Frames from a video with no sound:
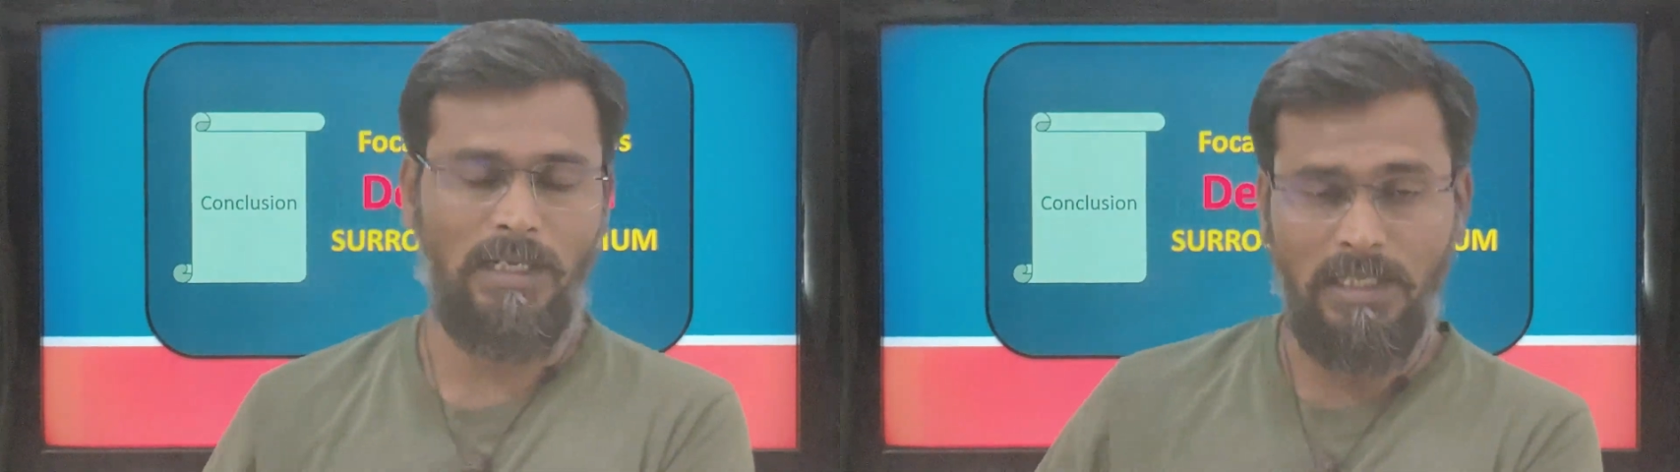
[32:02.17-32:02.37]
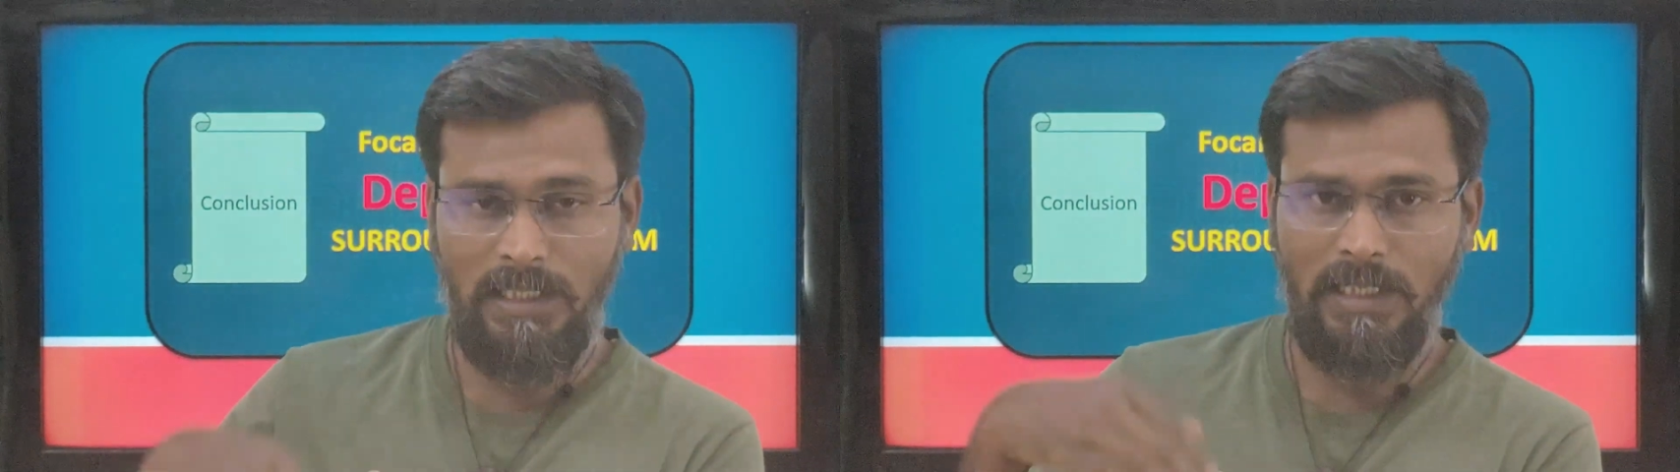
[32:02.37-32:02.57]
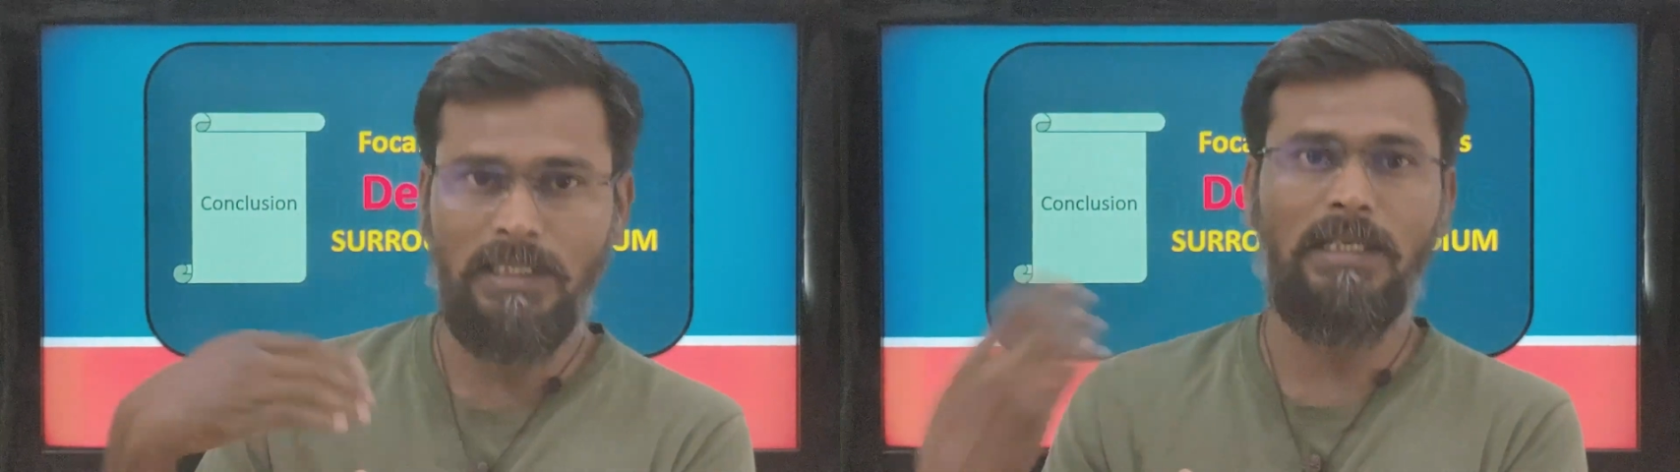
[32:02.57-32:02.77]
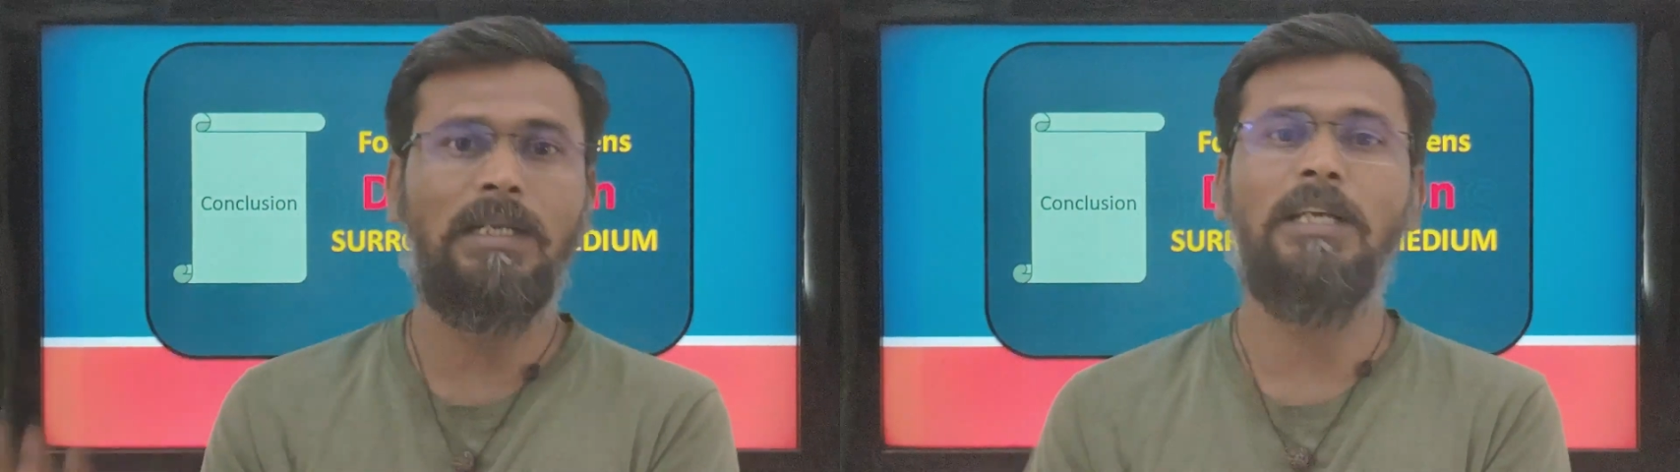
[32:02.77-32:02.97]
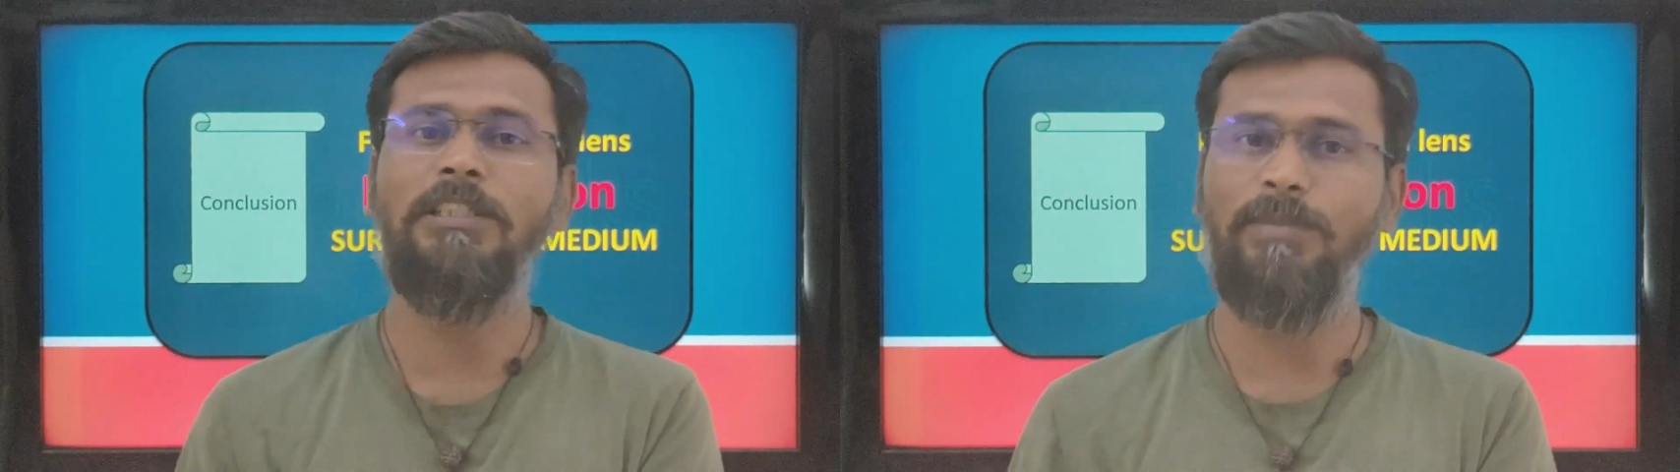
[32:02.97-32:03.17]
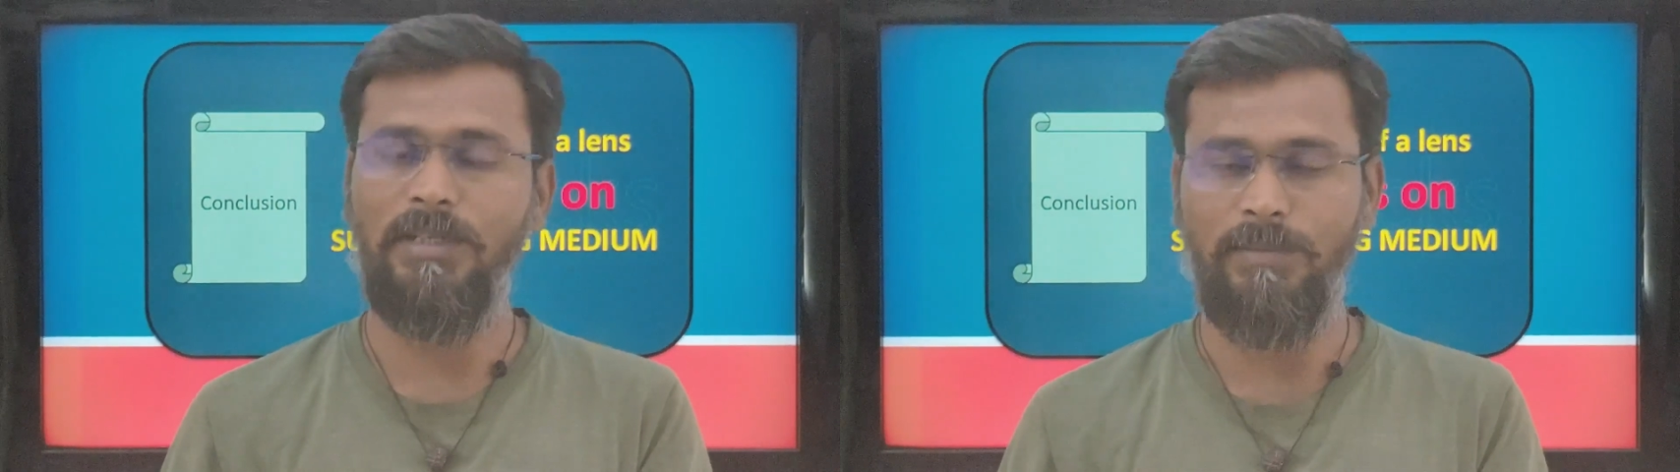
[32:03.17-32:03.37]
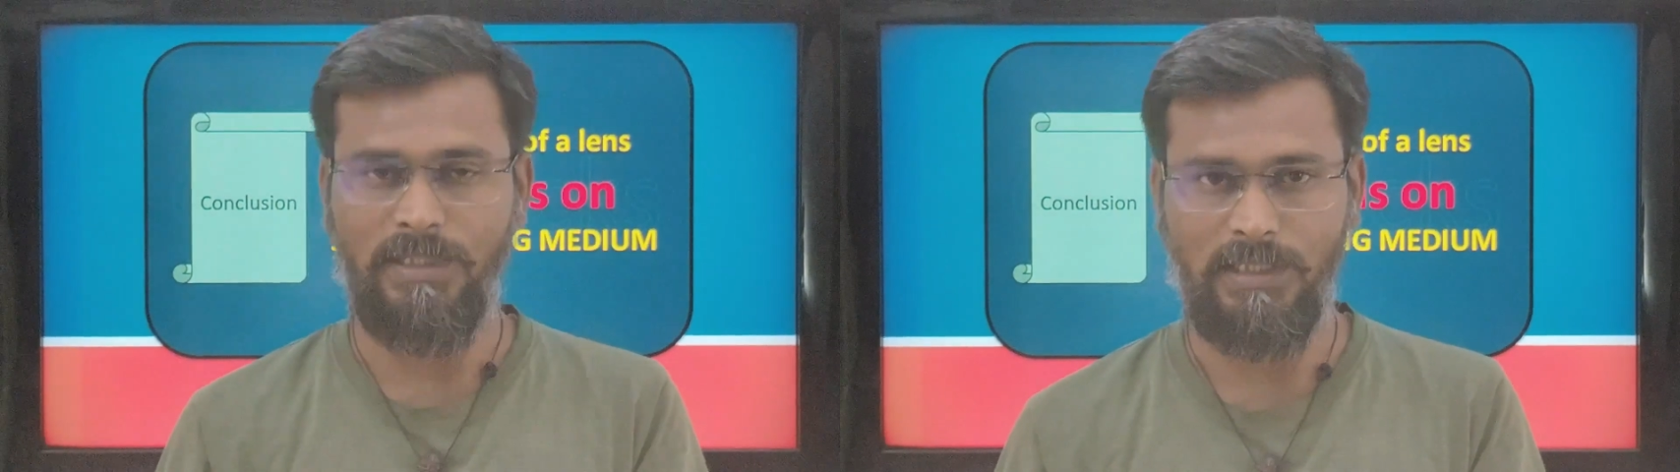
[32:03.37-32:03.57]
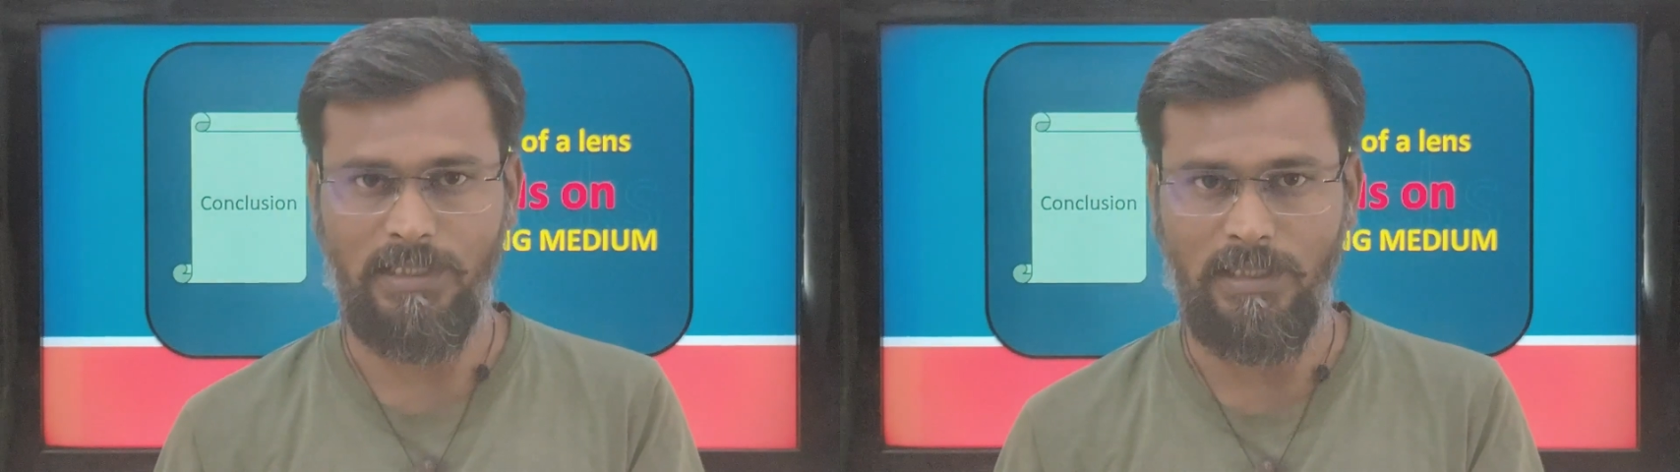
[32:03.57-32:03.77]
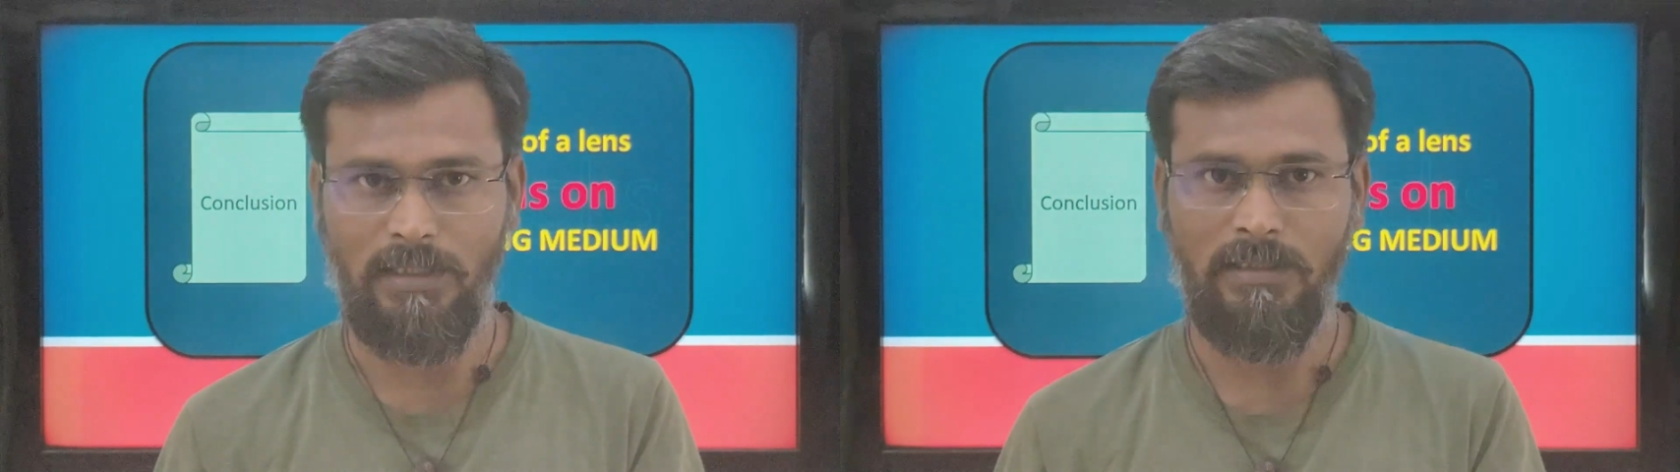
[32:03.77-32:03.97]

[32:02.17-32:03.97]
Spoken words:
any other transparent material,